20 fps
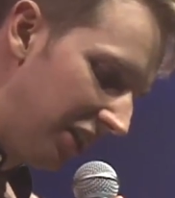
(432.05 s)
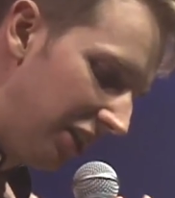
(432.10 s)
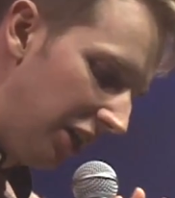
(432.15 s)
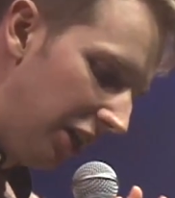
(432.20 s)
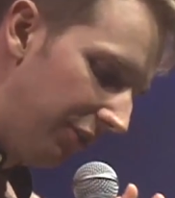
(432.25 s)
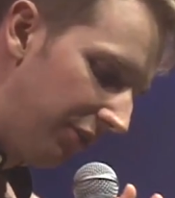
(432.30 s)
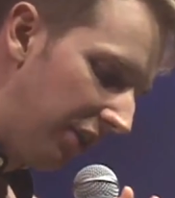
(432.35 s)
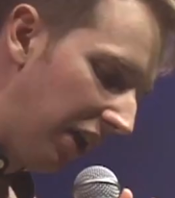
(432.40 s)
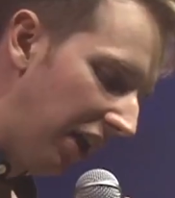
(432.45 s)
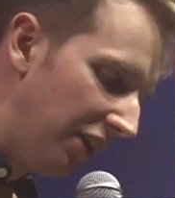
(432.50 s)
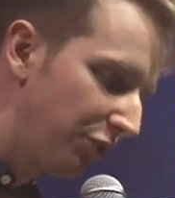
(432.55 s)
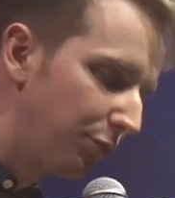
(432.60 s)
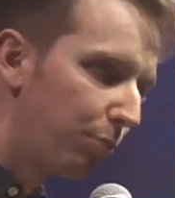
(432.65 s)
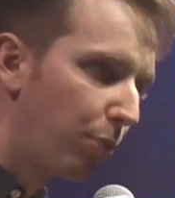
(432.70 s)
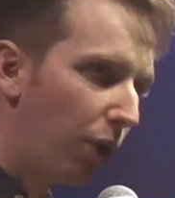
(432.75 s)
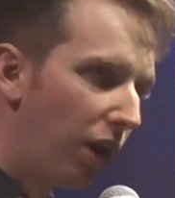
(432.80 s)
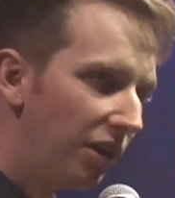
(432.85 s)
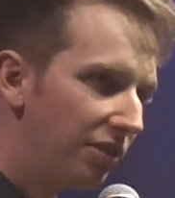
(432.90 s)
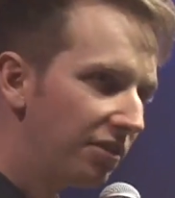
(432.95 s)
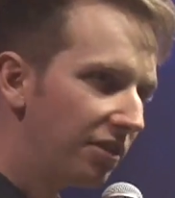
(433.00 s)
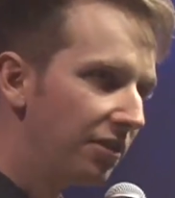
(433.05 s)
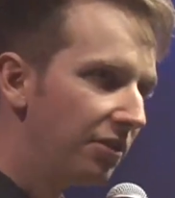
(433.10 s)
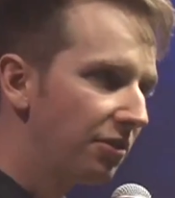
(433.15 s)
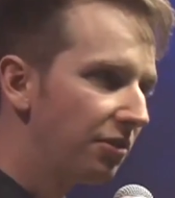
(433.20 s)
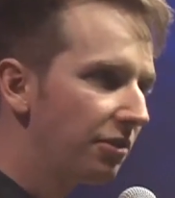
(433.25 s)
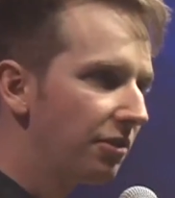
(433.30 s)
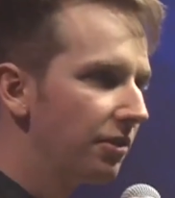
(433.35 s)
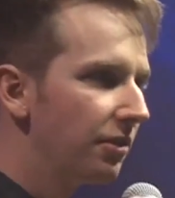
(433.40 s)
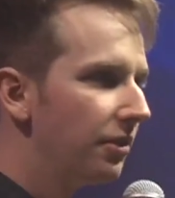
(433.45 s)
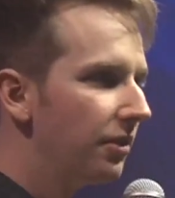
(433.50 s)
of God's
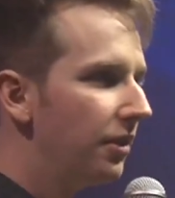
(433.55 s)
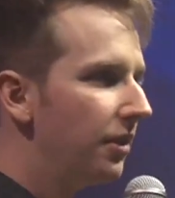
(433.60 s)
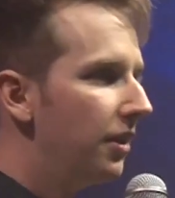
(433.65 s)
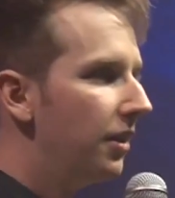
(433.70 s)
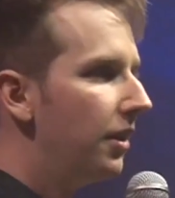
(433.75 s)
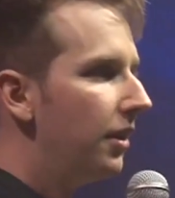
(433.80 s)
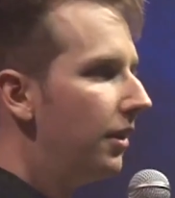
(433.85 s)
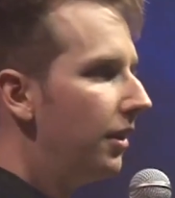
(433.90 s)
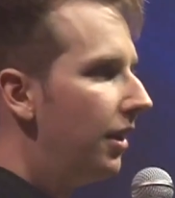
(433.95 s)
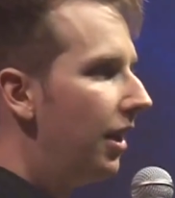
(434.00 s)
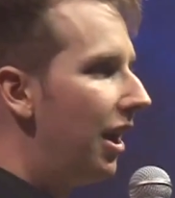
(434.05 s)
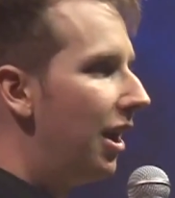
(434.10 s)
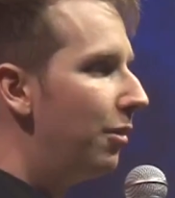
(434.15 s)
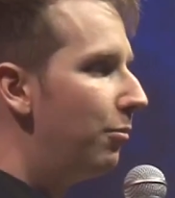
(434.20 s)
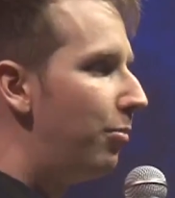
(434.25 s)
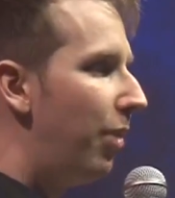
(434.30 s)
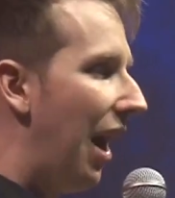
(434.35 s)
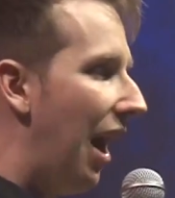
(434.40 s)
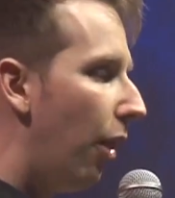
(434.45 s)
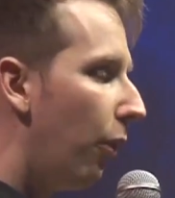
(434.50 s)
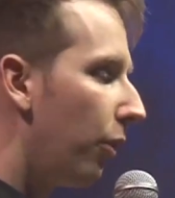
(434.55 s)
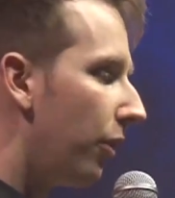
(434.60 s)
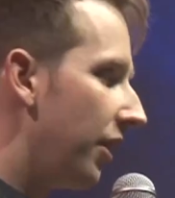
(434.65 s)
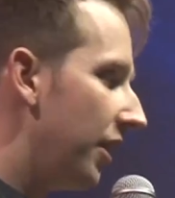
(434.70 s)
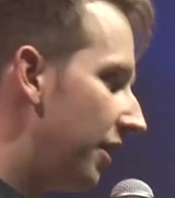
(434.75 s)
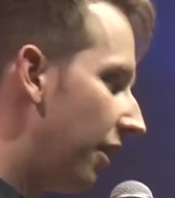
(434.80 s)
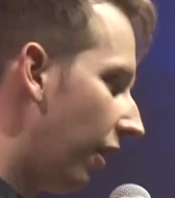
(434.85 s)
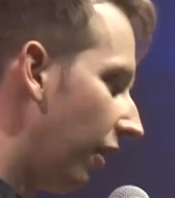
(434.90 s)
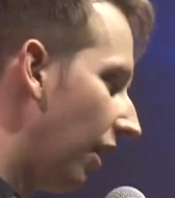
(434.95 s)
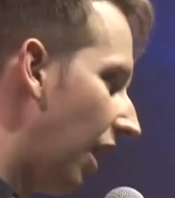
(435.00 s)
presence and power
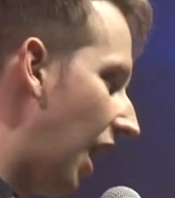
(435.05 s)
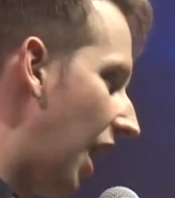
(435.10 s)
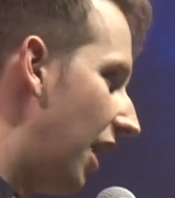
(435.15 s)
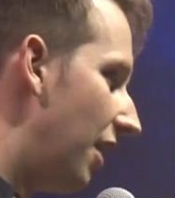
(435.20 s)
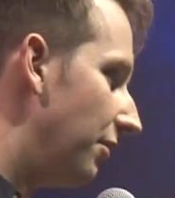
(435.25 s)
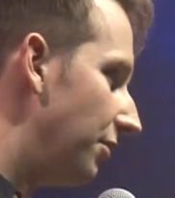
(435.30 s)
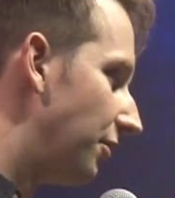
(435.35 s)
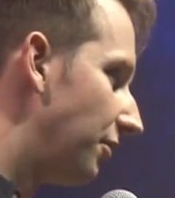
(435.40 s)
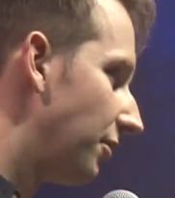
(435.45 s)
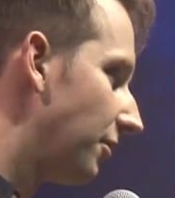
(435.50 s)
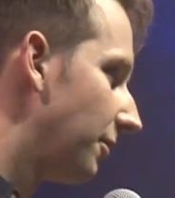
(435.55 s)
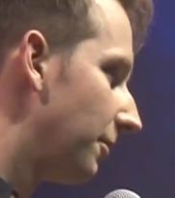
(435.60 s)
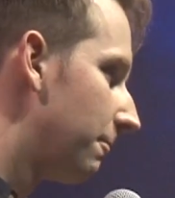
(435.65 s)
in our lives.